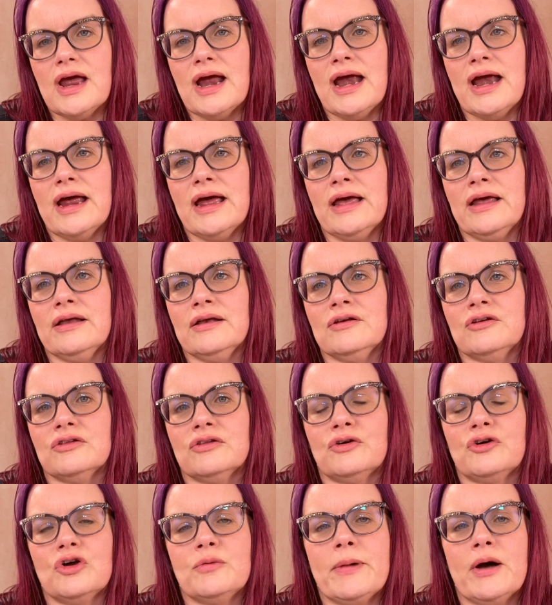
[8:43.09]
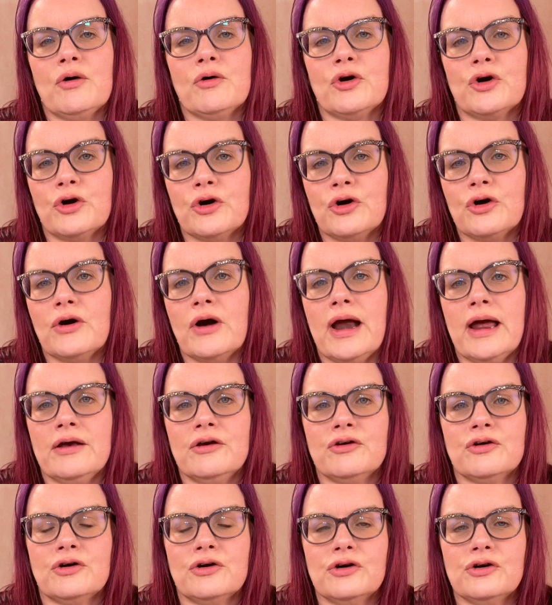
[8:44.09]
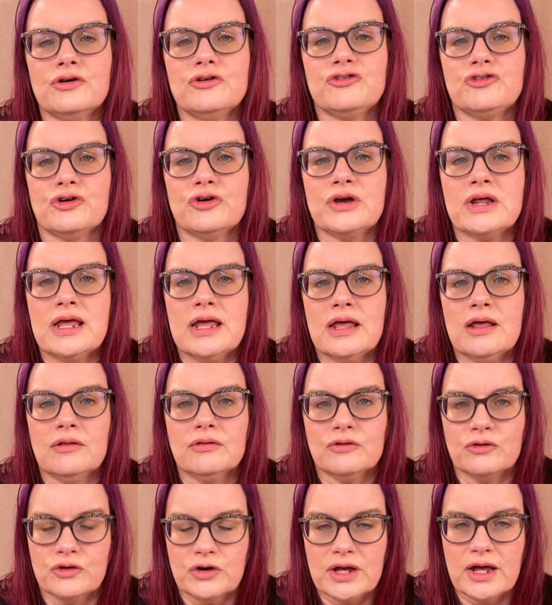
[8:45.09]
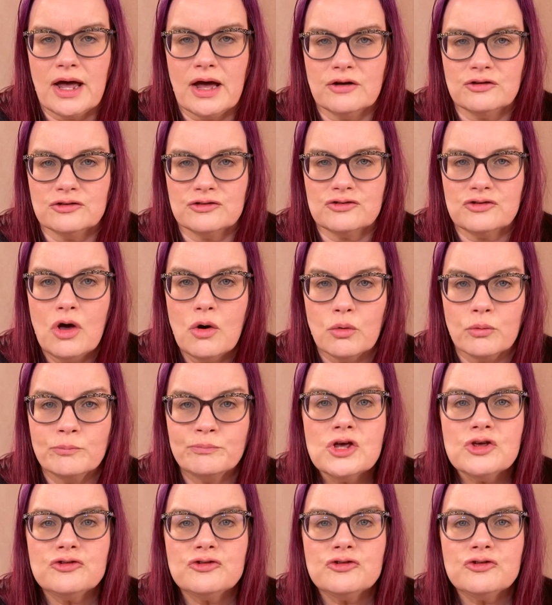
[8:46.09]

and learn about her and her journey learning how to sew.